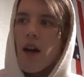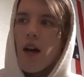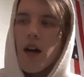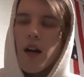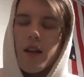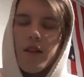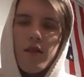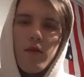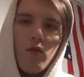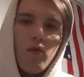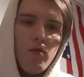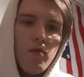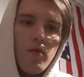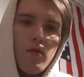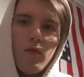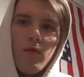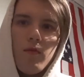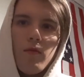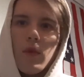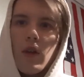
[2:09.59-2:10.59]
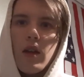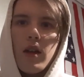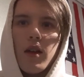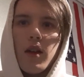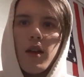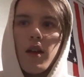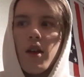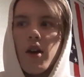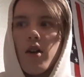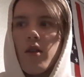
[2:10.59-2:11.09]
and
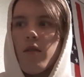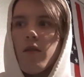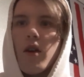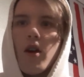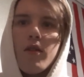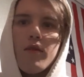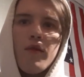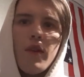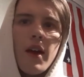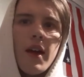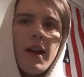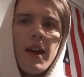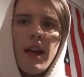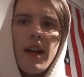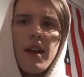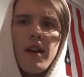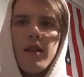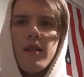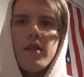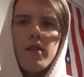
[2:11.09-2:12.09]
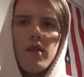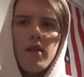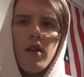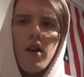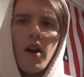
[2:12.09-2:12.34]
you know, hopefully he can.